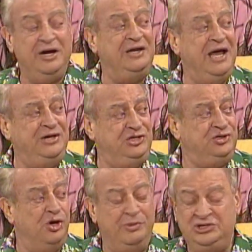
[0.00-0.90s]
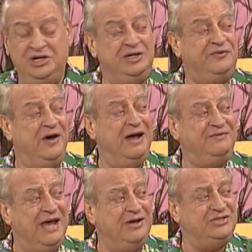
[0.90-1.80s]
The other day she told me she needs
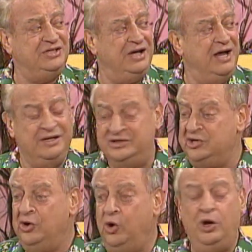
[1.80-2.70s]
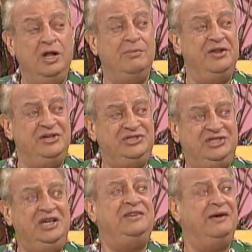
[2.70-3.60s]
$5,000. All her
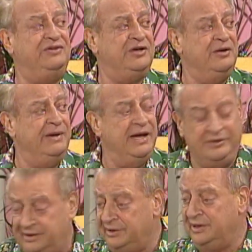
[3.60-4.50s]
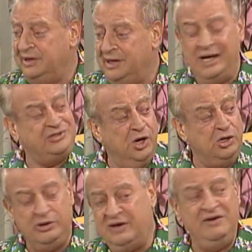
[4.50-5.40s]
mother's teeth have to come out. I
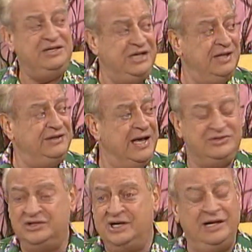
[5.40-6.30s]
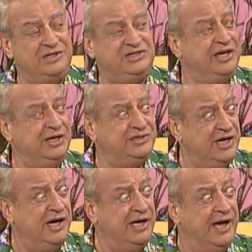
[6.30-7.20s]
told her, I'll give you $10,000, take her
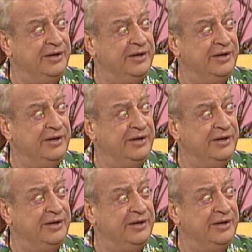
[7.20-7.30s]
tongue